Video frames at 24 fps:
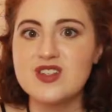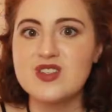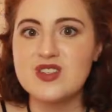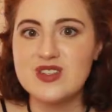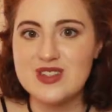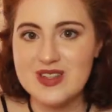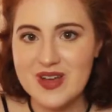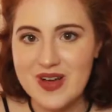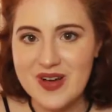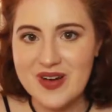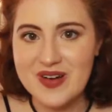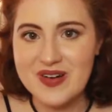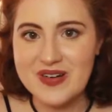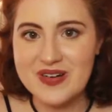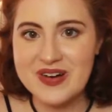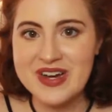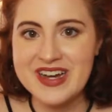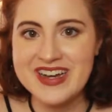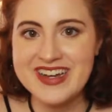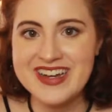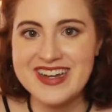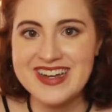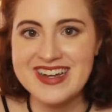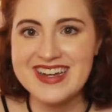So
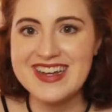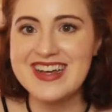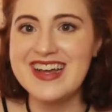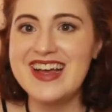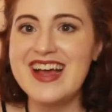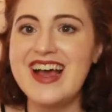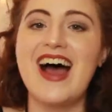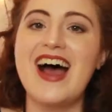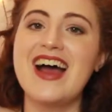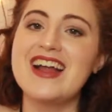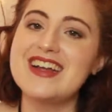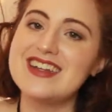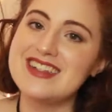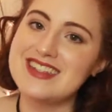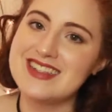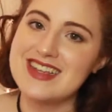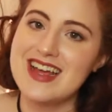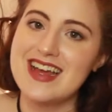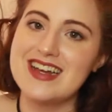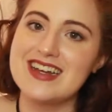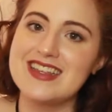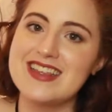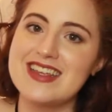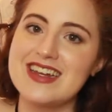I
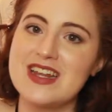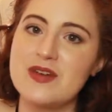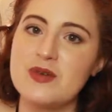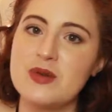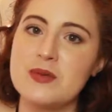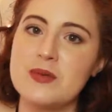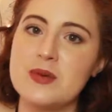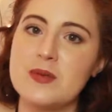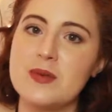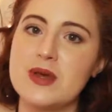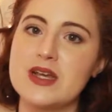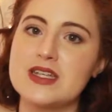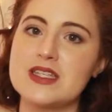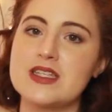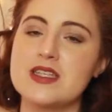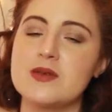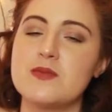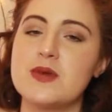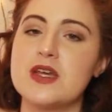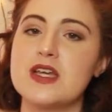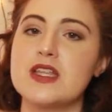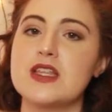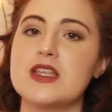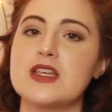decided that it would be best to
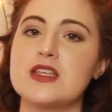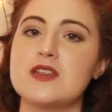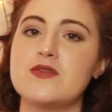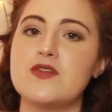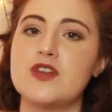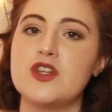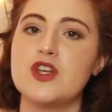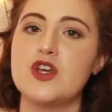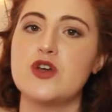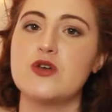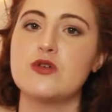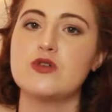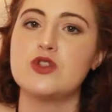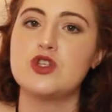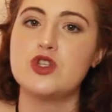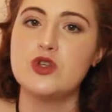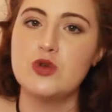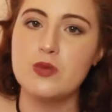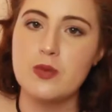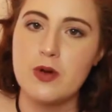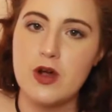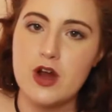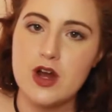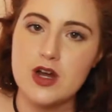make this video
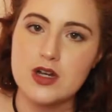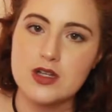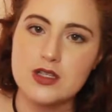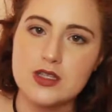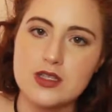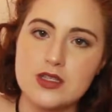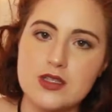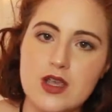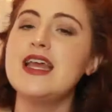two parts.